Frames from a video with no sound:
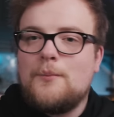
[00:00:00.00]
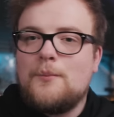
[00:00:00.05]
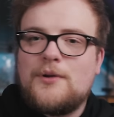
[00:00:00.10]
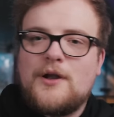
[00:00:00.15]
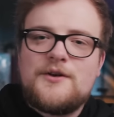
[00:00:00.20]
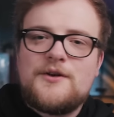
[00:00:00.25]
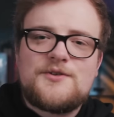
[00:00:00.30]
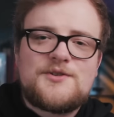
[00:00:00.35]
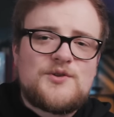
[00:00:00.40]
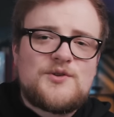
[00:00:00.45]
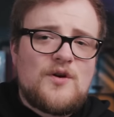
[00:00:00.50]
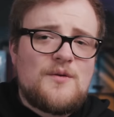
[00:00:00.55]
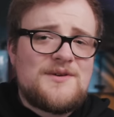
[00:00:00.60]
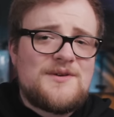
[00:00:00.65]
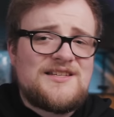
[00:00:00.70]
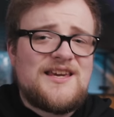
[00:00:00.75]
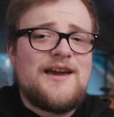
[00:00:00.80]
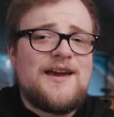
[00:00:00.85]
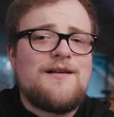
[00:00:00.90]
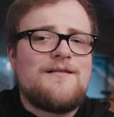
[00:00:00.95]
Plunderstorm
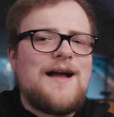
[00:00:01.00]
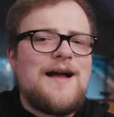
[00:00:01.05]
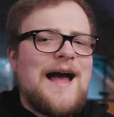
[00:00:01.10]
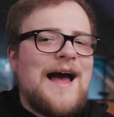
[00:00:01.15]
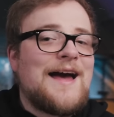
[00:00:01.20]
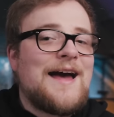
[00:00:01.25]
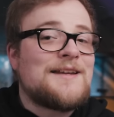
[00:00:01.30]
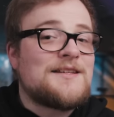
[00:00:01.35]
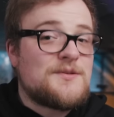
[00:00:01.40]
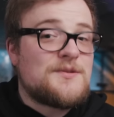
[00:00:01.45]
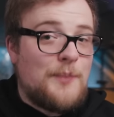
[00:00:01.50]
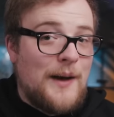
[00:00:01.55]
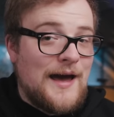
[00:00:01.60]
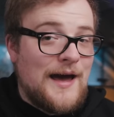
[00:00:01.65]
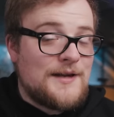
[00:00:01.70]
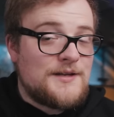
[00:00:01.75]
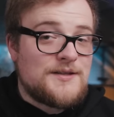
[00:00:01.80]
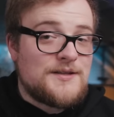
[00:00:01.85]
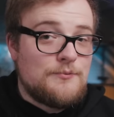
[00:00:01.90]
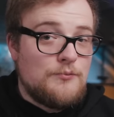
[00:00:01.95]
is here and
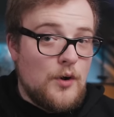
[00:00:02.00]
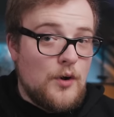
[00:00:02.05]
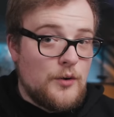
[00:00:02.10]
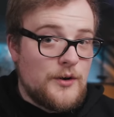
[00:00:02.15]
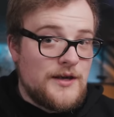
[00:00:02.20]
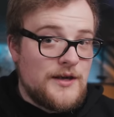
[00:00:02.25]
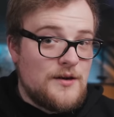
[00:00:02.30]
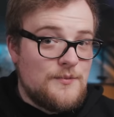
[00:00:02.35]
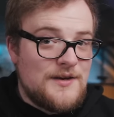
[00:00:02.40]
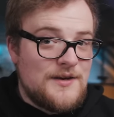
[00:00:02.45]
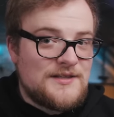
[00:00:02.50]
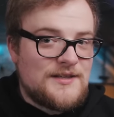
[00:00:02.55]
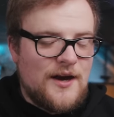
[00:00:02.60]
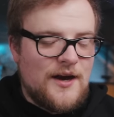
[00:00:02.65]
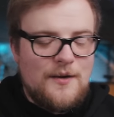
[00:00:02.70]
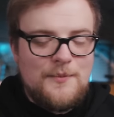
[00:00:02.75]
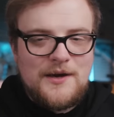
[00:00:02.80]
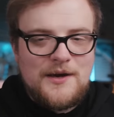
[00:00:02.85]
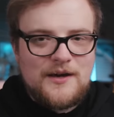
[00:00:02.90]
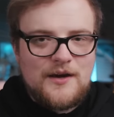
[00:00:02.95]
Pandamonium is
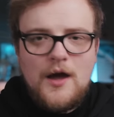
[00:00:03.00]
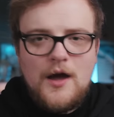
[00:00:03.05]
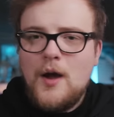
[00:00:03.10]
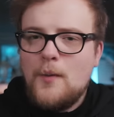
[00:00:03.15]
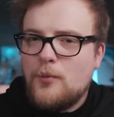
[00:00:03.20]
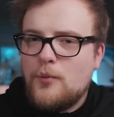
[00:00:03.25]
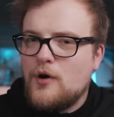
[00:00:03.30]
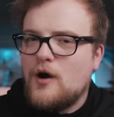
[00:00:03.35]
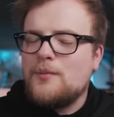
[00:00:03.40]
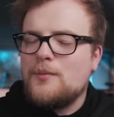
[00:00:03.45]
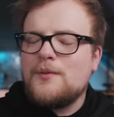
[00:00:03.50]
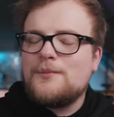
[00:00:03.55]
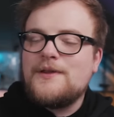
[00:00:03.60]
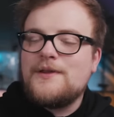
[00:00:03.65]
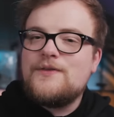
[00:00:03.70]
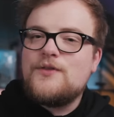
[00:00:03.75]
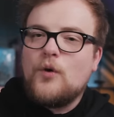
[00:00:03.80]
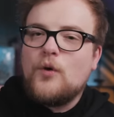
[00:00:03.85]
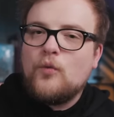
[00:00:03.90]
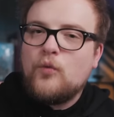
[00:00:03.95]
coming.
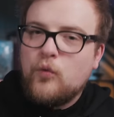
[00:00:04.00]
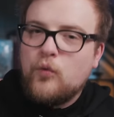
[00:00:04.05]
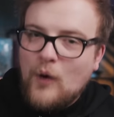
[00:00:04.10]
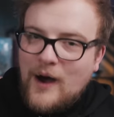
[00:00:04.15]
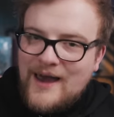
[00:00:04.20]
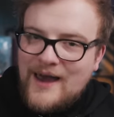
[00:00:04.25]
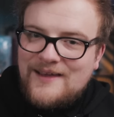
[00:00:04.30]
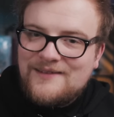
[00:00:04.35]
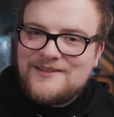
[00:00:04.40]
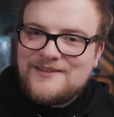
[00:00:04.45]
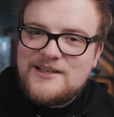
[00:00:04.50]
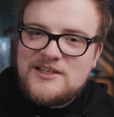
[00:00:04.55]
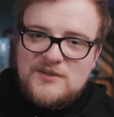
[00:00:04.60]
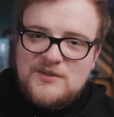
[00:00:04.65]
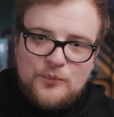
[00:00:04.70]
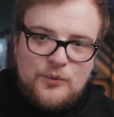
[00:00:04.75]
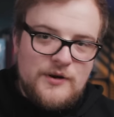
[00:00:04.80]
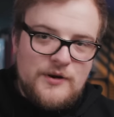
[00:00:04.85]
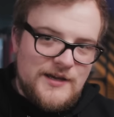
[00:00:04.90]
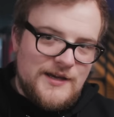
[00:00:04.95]
Probably the
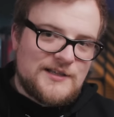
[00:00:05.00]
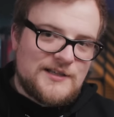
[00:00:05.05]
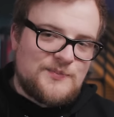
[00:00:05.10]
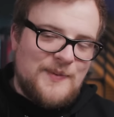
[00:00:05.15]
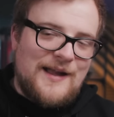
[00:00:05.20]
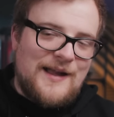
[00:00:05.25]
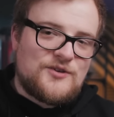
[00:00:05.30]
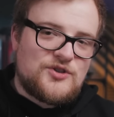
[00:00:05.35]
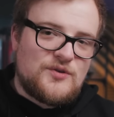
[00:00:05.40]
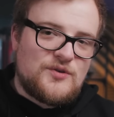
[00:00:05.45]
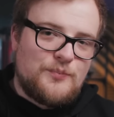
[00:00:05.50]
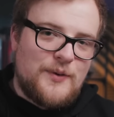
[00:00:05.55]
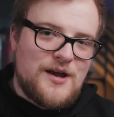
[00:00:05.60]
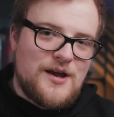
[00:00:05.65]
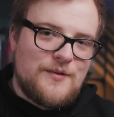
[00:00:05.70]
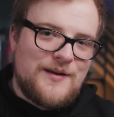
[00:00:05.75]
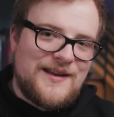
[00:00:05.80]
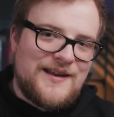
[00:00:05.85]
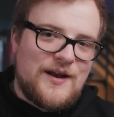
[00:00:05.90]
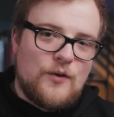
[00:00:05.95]
wildest pre-expansion
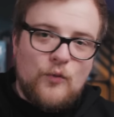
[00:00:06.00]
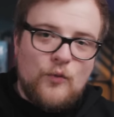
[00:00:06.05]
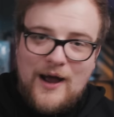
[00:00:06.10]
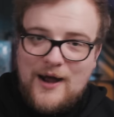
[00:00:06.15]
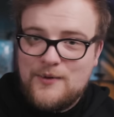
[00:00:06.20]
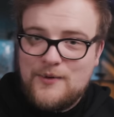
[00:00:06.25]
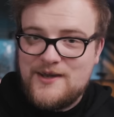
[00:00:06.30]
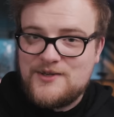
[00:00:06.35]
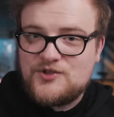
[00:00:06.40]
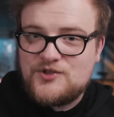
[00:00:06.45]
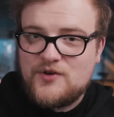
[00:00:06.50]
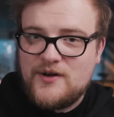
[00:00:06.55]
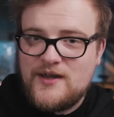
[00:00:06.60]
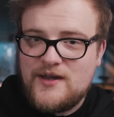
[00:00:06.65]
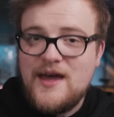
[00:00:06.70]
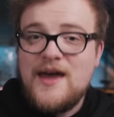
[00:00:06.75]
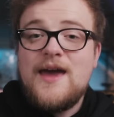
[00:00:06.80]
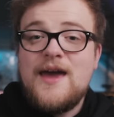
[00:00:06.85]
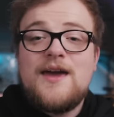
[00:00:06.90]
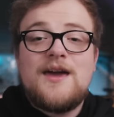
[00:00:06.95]
period in WoW
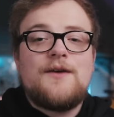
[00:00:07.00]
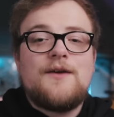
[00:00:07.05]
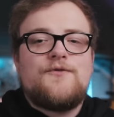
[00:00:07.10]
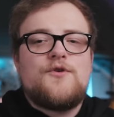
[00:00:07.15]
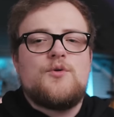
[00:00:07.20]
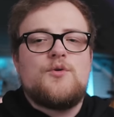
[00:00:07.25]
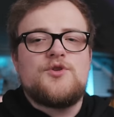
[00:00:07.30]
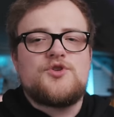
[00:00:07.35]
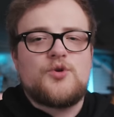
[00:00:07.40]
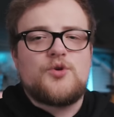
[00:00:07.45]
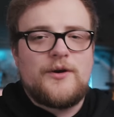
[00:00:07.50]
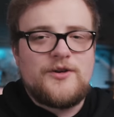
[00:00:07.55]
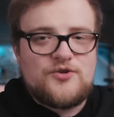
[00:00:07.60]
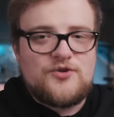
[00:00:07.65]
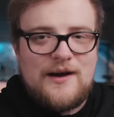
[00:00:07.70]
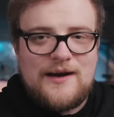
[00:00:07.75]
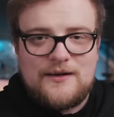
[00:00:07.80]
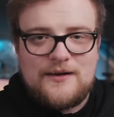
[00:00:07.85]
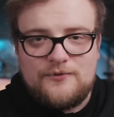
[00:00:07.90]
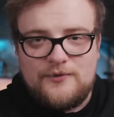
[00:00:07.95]
history. If you enjoy
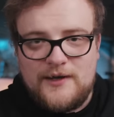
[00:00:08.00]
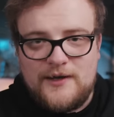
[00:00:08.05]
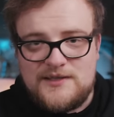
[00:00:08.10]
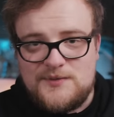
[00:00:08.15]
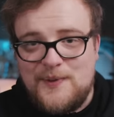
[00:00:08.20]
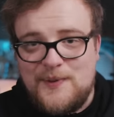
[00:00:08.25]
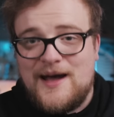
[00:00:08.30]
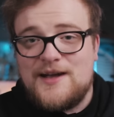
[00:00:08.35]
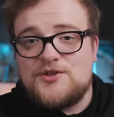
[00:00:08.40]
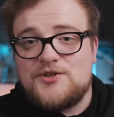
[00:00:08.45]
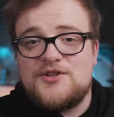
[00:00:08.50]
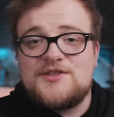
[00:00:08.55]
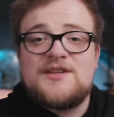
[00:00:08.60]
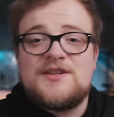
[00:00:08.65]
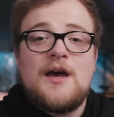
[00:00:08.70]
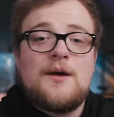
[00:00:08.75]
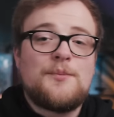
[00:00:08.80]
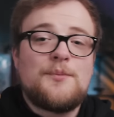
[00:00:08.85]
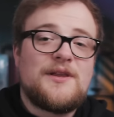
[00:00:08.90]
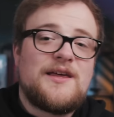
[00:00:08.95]
Dragonflight's patches,
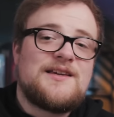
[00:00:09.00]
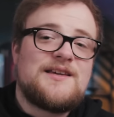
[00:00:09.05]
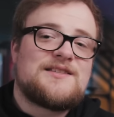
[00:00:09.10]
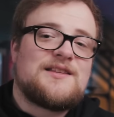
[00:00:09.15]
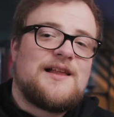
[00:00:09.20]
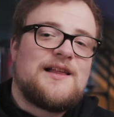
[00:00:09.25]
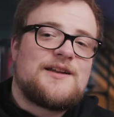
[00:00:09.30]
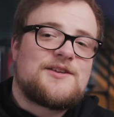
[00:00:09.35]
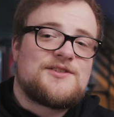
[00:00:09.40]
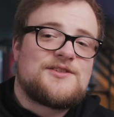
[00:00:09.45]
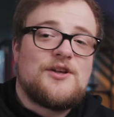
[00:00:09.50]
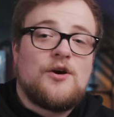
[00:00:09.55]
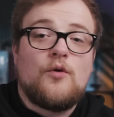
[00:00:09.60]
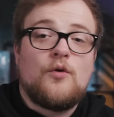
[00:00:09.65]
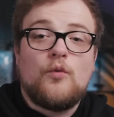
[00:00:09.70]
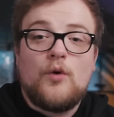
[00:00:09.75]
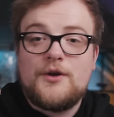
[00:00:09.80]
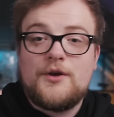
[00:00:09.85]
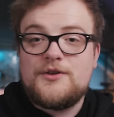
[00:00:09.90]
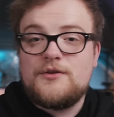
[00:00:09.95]
please let us know
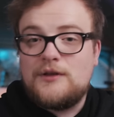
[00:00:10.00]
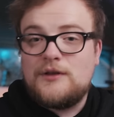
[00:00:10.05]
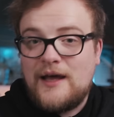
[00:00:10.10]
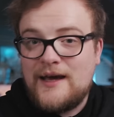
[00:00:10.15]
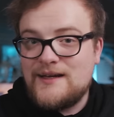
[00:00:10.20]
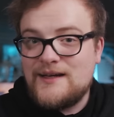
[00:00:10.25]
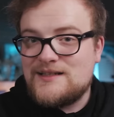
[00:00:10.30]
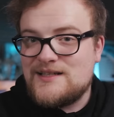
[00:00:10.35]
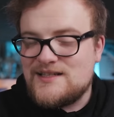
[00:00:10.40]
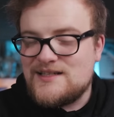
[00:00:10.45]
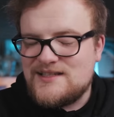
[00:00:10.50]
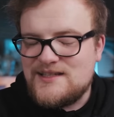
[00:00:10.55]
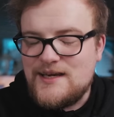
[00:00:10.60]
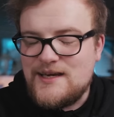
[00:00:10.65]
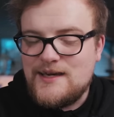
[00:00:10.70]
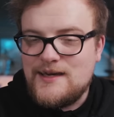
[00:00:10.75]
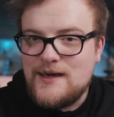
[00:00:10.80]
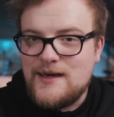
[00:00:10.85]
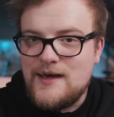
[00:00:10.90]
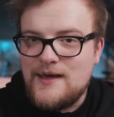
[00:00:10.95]
what you'd like to
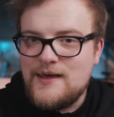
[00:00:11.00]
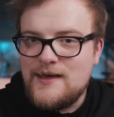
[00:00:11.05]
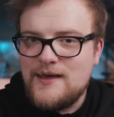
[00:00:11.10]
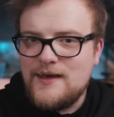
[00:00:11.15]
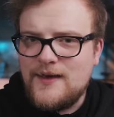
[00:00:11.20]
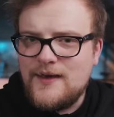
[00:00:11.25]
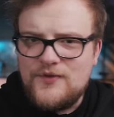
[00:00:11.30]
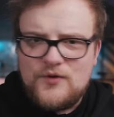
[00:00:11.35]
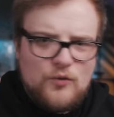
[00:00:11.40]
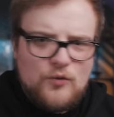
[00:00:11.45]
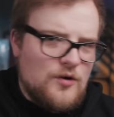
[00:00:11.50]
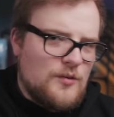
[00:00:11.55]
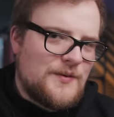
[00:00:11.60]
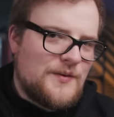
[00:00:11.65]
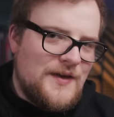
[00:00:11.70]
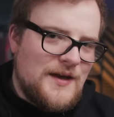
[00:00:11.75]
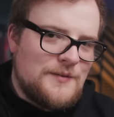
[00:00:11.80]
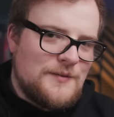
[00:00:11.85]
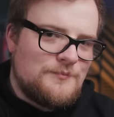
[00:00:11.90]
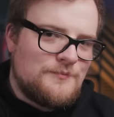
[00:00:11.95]
see in The War
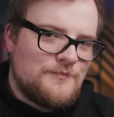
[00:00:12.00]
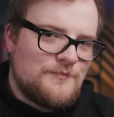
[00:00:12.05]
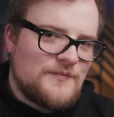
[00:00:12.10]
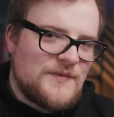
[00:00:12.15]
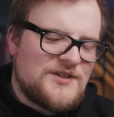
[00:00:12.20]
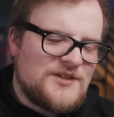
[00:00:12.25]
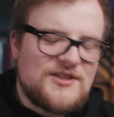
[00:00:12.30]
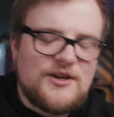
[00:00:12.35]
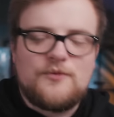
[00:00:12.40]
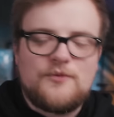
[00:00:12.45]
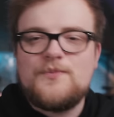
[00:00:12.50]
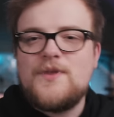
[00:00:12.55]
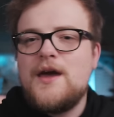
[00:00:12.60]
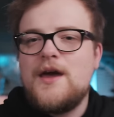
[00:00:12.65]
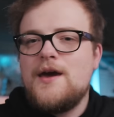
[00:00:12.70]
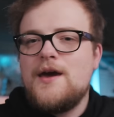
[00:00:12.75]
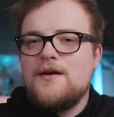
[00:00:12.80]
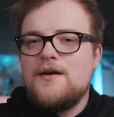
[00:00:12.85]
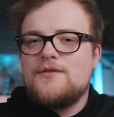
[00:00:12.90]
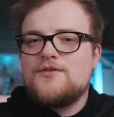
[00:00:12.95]
Within. So,
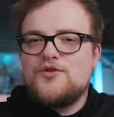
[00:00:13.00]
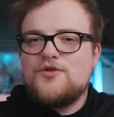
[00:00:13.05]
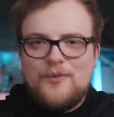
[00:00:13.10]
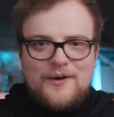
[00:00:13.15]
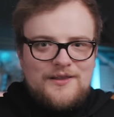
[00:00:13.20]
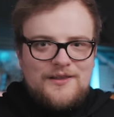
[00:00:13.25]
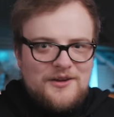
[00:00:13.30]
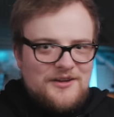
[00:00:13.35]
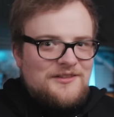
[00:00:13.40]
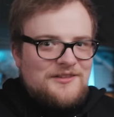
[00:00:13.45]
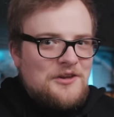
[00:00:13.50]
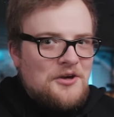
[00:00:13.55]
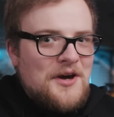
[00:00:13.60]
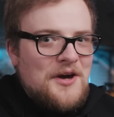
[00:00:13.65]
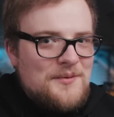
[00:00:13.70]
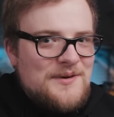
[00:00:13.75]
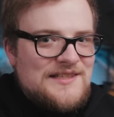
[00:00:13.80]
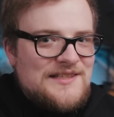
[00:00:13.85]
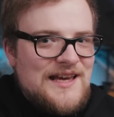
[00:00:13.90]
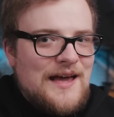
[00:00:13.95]
way, look, look
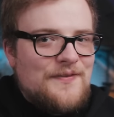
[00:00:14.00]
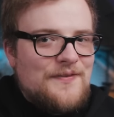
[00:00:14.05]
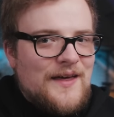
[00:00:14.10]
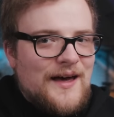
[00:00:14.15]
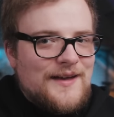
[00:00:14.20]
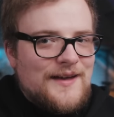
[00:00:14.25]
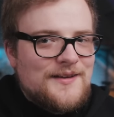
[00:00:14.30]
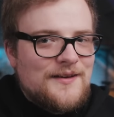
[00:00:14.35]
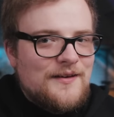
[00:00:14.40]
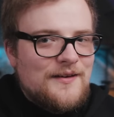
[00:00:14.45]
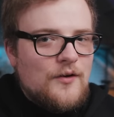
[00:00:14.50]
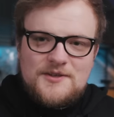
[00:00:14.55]
how he said that.